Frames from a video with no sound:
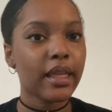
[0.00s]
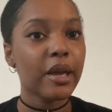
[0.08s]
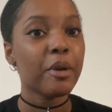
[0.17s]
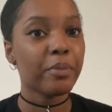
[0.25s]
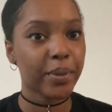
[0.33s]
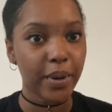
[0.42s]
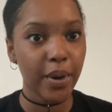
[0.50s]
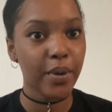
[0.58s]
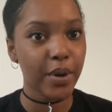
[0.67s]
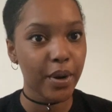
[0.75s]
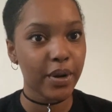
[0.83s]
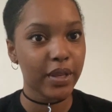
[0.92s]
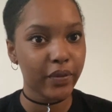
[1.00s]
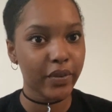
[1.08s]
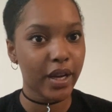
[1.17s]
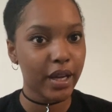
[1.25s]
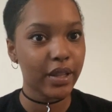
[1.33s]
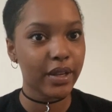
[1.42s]
pro girl of
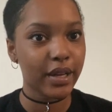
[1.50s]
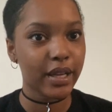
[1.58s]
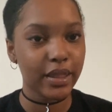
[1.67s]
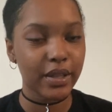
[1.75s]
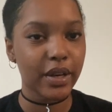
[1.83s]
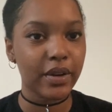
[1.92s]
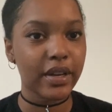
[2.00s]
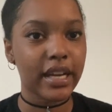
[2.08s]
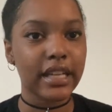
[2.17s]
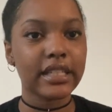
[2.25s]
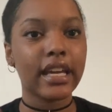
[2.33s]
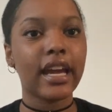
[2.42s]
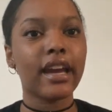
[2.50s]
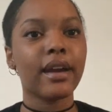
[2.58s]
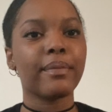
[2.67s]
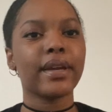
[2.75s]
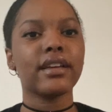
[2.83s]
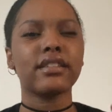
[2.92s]
color in the coquette
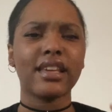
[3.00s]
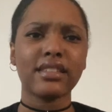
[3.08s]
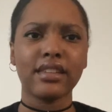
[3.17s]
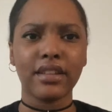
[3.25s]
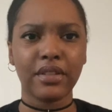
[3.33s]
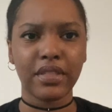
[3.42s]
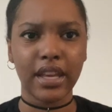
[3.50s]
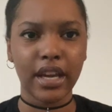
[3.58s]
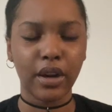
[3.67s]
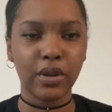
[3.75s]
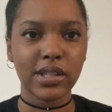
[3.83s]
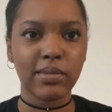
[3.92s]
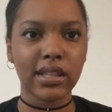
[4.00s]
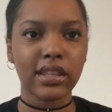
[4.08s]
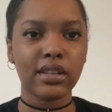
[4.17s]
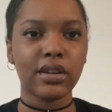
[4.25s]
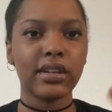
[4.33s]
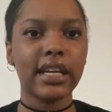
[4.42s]
tag, because that's another thing I noticed about
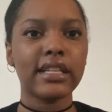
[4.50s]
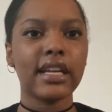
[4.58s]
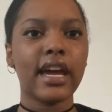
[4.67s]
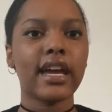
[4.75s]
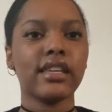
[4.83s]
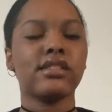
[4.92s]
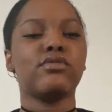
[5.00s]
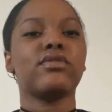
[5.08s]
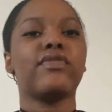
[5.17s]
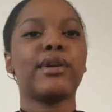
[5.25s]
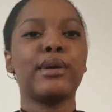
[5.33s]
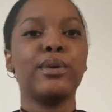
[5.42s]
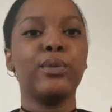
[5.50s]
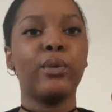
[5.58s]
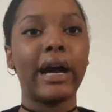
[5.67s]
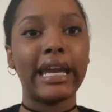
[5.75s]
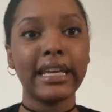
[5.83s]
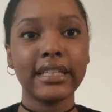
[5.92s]
the Doelet tag, because it was very
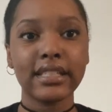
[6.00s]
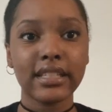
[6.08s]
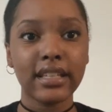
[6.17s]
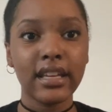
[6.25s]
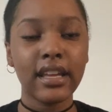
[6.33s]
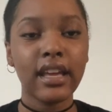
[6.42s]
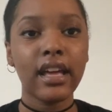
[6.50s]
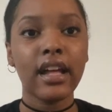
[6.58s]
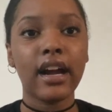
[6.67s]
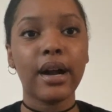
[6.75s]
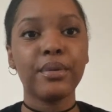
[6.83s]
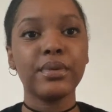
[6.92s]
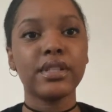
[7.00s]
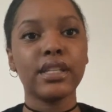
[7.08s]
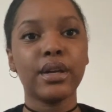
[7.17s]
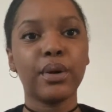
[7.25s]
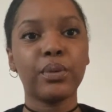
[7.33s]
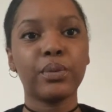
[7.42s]
white. I was
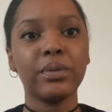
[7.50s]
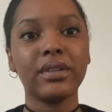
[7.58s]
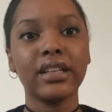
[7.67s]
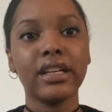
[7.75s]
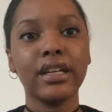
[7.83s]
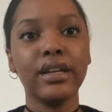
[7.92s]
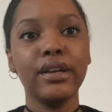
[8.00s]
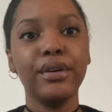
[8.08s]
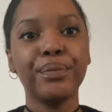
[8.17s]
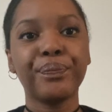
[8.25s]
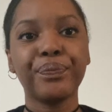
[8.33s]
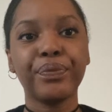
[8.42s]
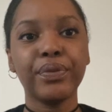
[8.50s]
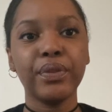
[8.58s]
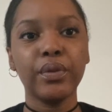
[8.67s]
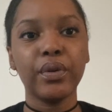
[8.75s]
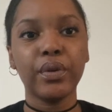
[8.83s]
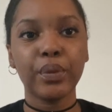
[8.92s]
the only
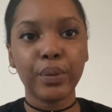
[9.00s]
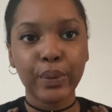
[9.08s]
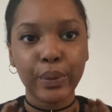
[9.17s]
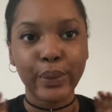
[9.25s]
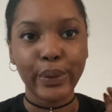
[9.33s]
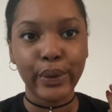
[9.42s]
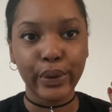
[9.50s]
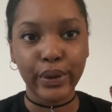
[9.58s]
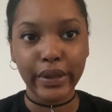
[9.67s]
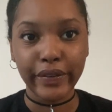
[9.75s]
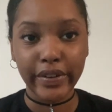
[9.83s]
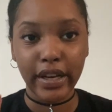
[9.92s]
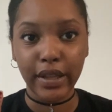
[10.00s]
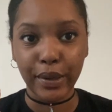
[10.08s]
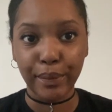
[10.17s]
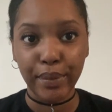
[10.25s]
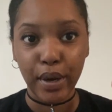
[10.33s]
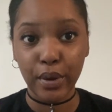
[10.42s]
girl of
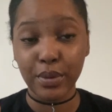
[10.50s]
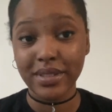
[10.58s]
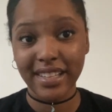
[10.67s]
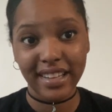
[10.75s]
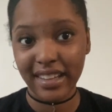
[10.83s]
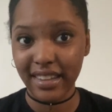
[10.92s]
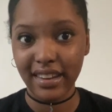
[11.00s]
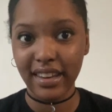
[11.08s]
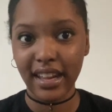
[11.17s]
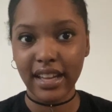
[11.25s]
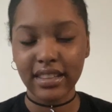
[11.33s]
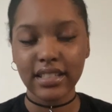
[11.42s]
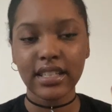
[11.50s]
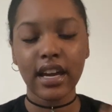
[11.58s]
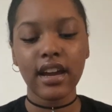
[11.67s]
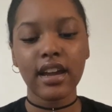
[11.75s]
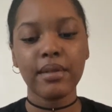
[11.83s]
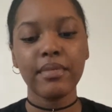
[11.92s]
color posting in it at the
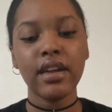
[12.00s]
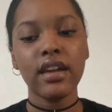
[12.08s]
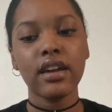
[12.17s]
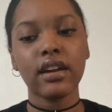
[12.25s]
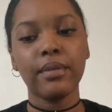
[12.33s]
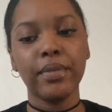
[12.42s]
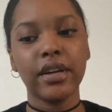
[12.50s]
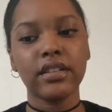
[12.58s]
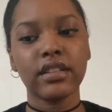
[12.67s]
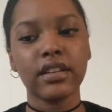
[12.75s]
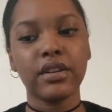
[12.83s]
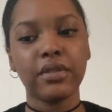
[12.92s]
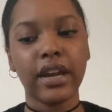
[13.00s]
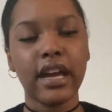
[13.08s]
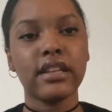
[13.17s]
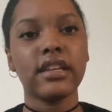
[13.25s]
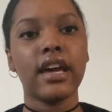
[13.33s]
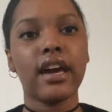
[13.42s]
time, compared to the
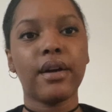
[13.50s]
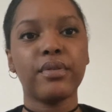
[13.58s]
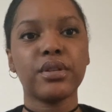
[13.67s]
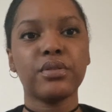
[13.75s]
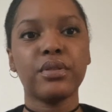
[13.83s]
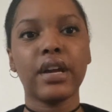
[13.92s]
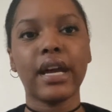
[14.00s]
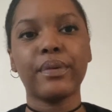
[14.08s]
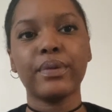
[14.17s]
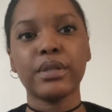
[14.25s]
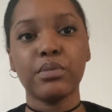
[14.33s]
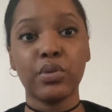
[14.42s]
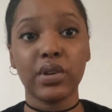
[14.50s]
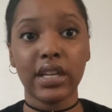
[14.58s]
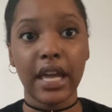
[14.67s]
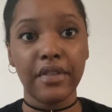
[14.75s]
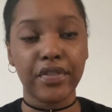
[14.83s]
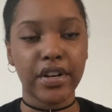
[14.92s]
coquette tag, which was more
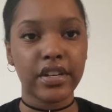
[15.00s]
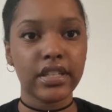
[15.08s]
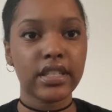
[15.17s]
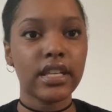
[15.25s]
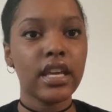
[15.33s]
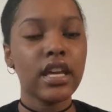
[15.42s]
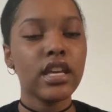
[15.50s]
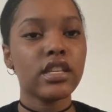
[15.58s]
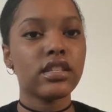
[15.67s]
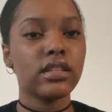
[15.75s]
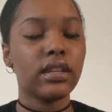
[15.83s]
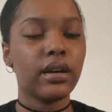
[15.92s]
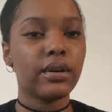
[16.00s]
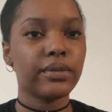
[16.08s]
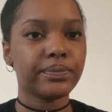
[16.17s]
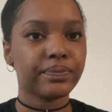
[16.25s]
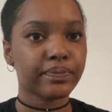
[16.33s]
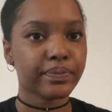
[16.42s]
diverse.
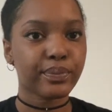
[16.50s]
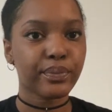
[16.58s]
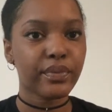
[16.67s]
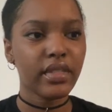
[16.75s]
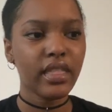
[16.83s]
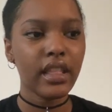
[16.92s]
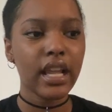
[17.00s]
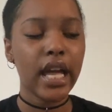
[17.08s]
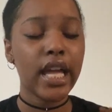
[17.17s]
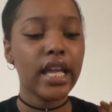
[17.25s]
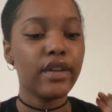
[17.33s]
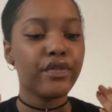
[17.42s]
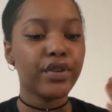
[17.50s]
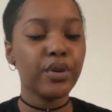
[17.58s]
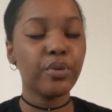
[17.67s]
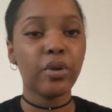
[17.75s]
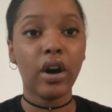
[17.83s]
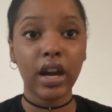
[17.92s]
So if
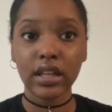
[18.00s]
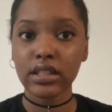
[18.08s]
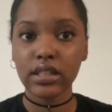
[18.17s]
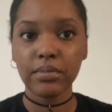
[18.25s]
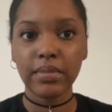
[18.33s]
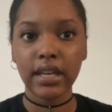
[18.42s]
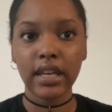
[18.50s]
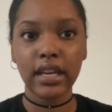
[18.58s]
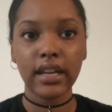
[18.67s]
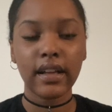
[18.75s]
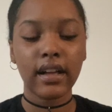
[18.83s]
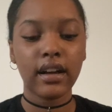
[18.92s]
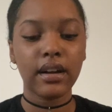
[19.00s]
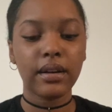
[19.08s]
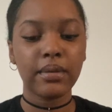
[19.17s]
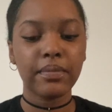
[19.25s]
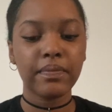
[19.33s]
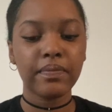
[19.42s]
you want to be
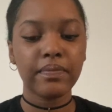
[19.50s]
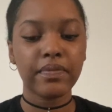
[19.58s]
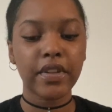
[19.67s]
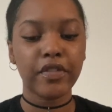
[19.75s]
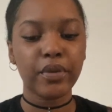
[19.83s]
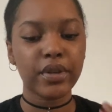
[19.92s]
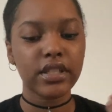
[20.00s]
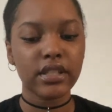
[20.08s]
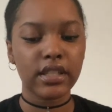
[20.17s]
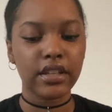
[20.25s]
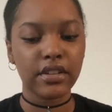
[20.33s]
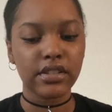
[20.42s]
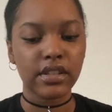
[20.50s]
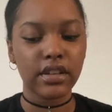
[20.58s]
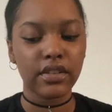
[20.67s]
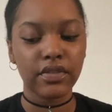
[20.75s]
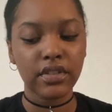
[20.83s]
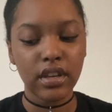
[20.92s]
if you want to see
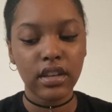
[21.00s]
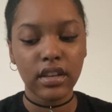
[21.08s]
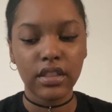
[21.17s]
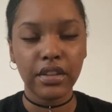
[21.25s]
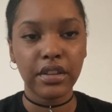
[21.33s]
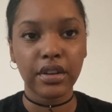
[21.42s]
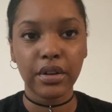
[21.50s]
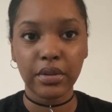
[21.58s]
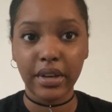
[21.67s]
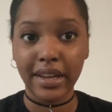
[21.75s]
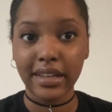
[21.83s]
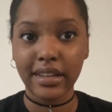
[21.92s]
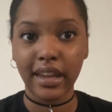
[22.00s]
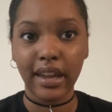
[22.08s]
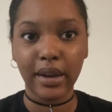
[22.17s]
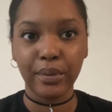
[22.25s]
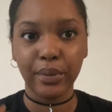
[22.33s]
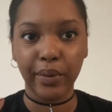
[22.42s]
yourself, the coquette
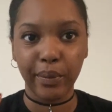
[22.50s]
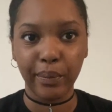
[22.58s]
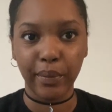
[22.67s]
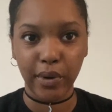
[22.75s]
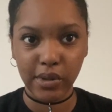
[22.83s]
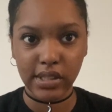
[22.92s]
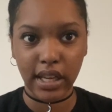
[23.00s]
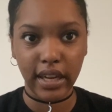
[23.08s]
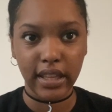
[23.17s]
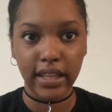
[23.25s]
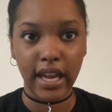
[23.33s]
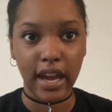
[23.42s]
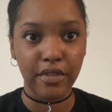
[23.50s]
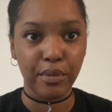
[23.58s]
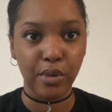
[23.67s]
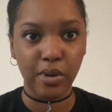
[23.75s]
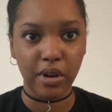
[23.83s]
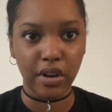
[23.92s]
tag will most likely have
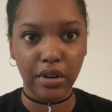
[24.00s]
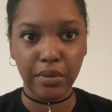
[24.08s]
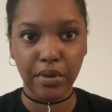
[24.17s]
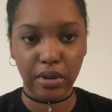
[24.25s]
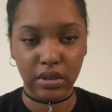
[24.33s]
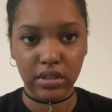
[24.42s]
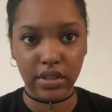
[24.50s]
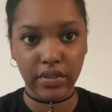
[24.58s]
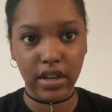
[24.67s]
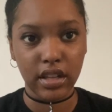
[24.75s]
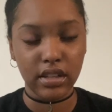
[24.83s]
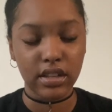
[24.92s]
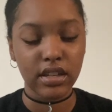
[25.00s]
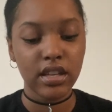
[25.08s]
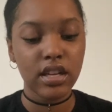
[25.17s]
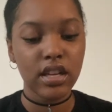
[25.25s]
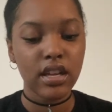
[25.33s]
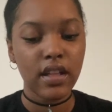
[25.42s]
more girls of color,
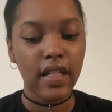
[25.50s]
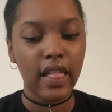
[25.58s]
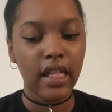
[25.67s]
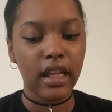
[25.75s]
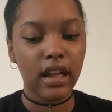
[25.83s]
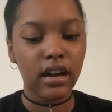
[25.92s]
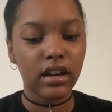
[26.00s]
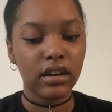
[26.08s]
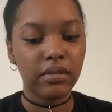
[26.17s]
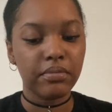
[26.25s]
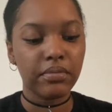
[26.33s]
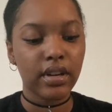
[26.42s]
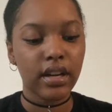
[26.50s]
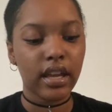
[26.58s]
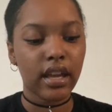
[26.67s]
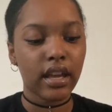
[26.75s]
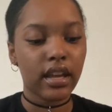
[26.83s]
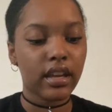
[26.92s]

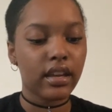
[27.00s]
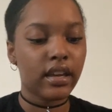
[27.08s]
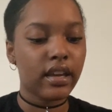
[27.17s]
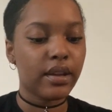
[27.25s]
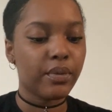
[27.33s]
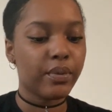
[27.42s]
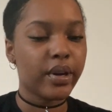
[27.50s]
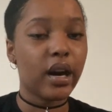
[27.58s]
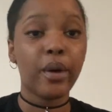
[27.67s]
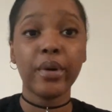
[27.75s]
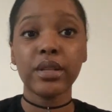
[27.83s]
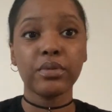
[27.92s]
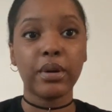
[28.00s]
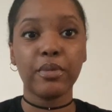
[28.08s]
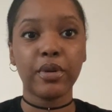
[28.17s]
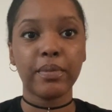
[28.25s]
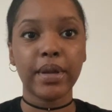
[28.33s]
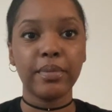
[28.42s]
and we always want
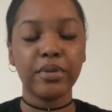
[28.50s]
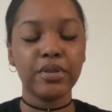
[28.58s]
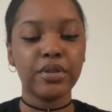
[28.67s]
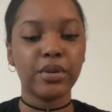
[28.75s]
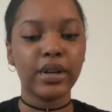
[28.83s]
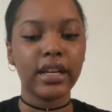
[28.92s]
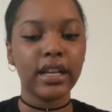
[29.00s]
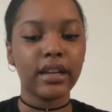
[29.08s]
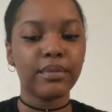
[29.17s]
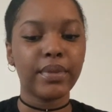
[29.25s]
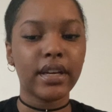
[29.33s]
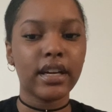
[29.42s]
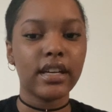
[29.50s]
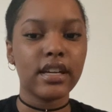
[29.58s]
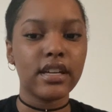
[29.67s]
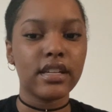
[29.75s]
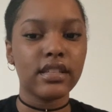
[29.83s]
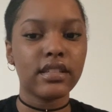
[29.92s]
more people joining,
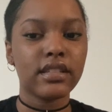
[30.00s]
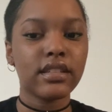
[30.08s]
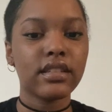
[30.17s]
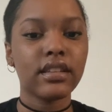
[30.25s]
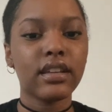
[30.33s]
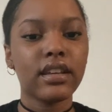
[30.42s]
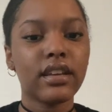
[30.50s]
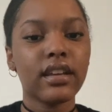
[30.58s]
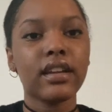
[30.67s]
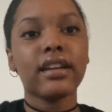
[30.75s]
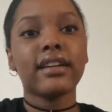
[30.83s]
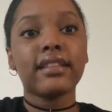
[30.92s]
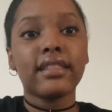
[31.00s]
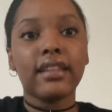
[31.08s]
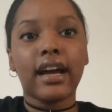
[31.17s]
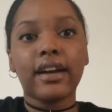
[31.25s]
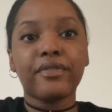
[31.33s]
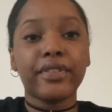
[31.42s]
because
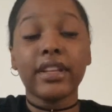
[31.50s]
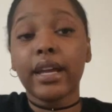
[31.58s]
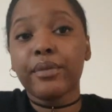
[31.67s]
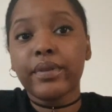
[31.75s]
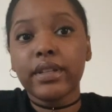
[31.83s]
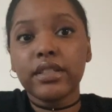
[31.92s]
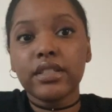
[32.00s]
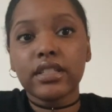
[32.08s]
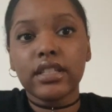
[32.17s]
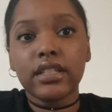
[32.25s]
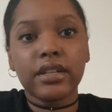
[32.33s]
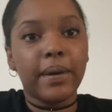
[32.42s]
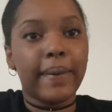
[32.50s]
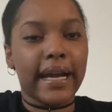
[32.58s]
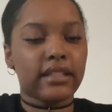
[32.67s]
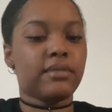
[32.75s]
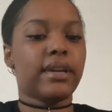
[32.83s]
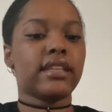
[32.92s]
I feel like we really just need to go
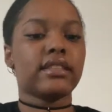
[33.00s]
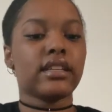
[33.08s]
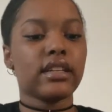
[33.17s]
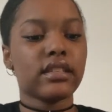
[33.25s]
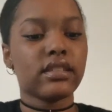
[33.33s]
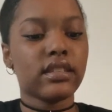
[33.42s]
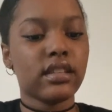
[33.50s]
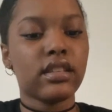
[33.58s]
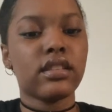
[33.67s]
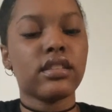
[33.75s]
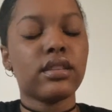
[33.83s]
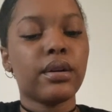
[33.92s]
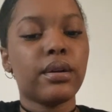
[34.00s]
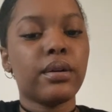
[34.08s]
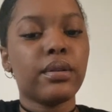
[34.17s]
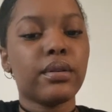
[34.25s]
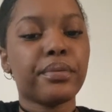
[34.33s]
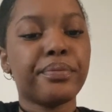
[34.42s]
back to basics.
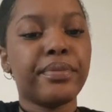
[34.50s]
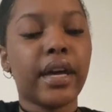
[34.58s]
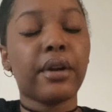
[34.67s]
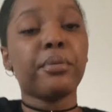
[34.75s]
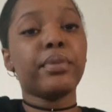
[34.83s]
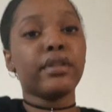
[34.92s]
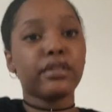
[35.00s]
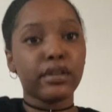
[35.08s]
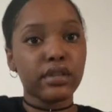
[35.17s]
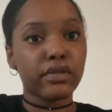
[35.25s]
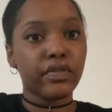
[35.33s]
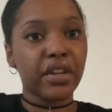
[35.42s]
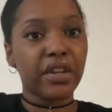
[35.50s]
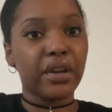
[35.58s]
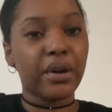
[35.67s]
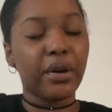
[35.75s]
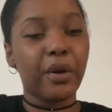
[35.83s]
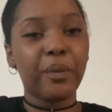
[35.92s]
So that'll be this
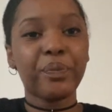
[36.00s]
video.